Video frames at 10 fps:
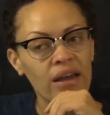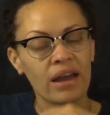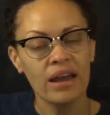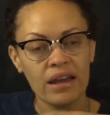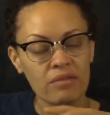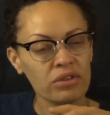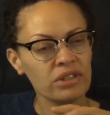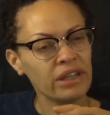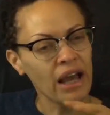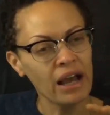he
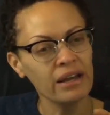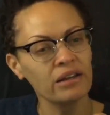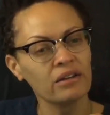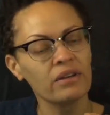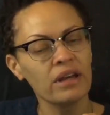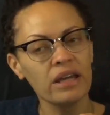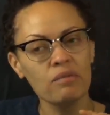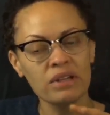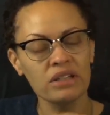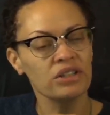
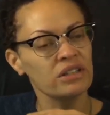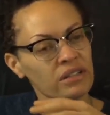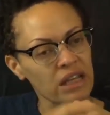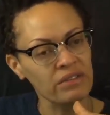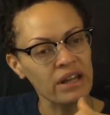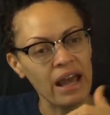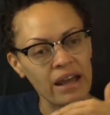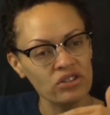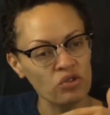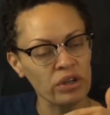wasn't just even
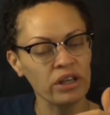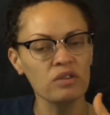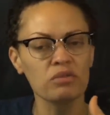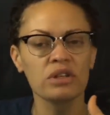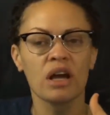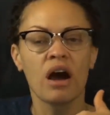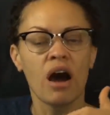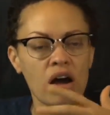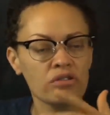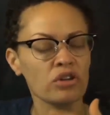answering, he was
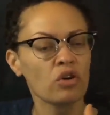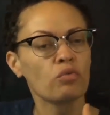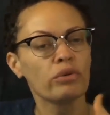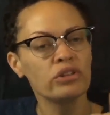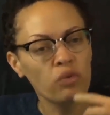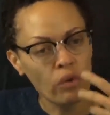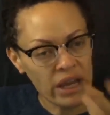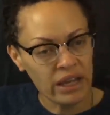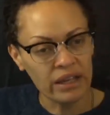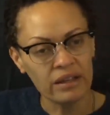also
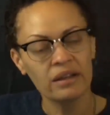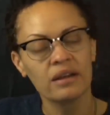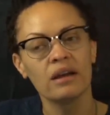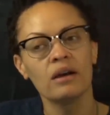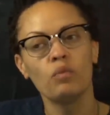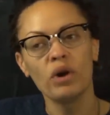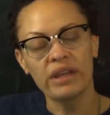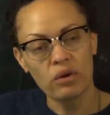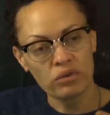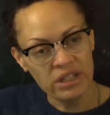retweeting what
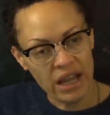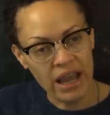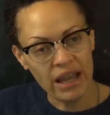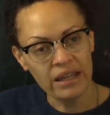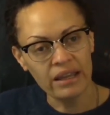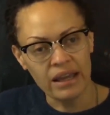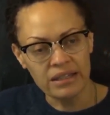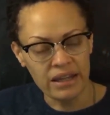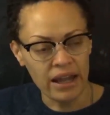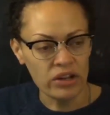they were saying and
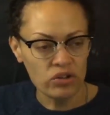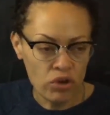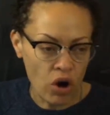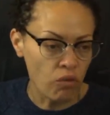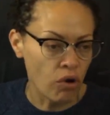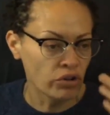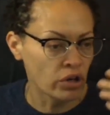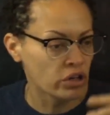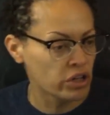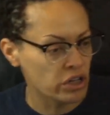saying, you don't want
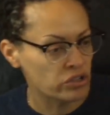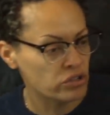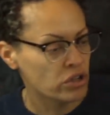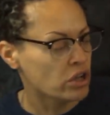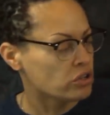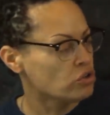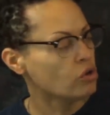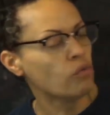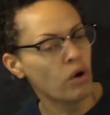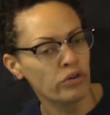none of this. You
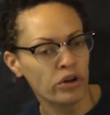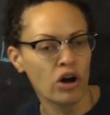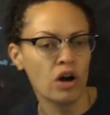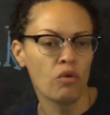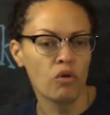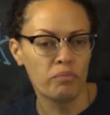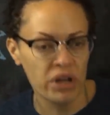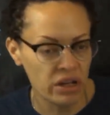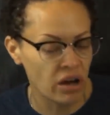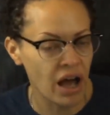don't want none, won't
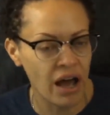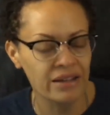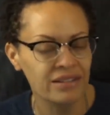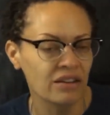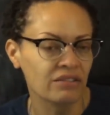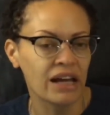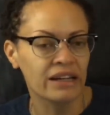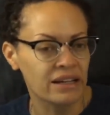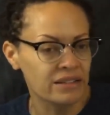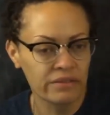be none, and stuff like
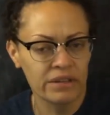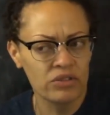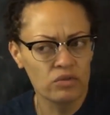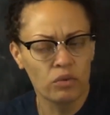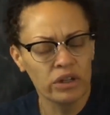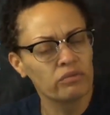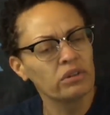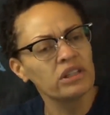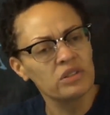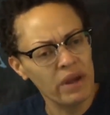that, stuff that you wouldn't
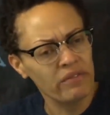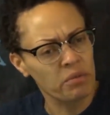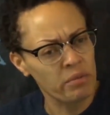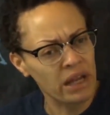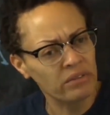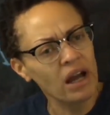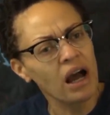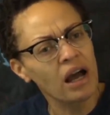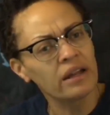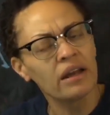really expect from a man of
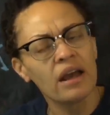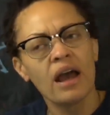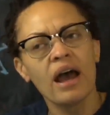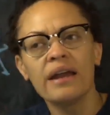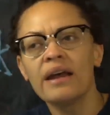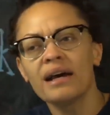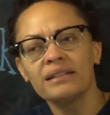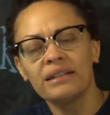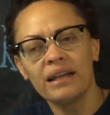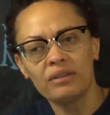God. And I
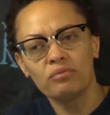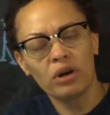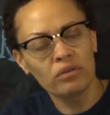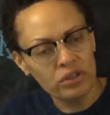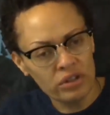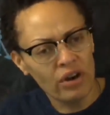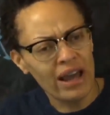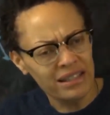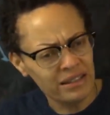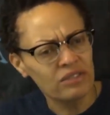said, well,
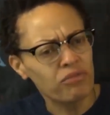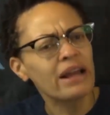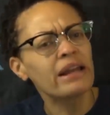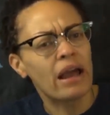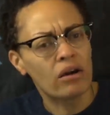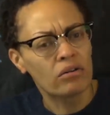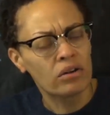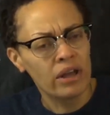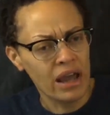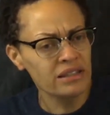answer this right now.
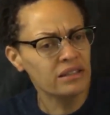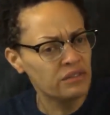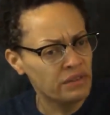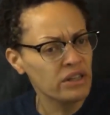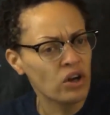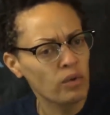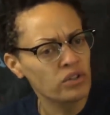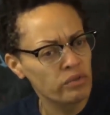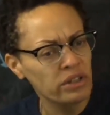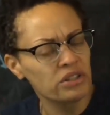Answer this video where
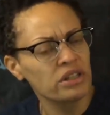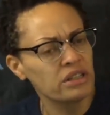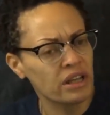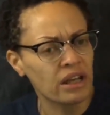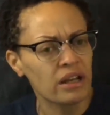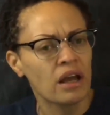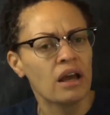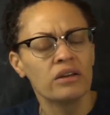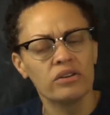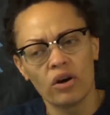Tariq Nasheed said,
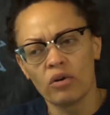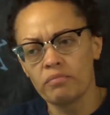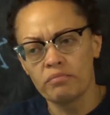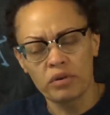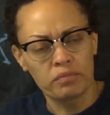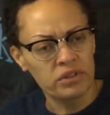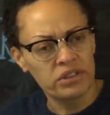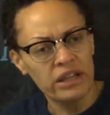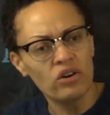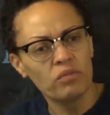
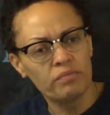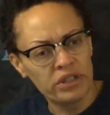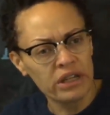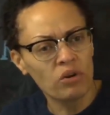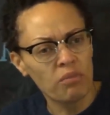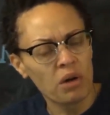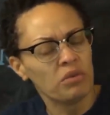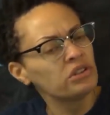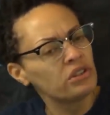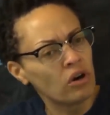single
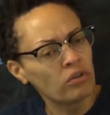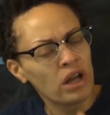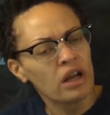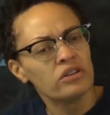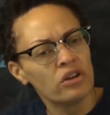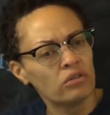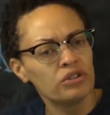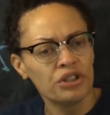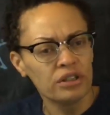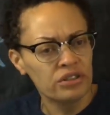mamas
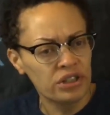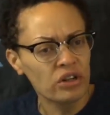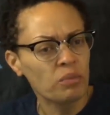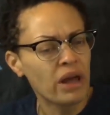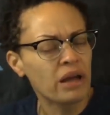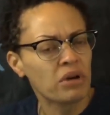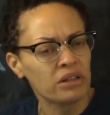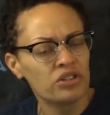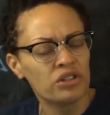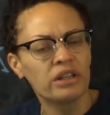single black
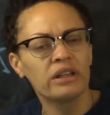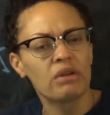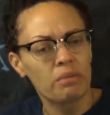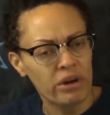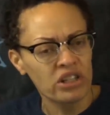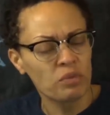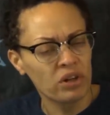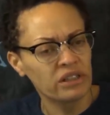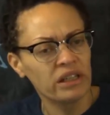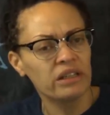mothers shouldn't get any reparation
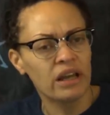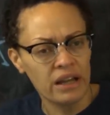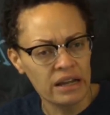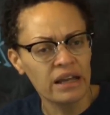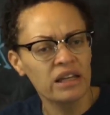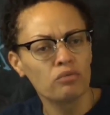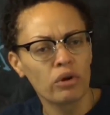because they give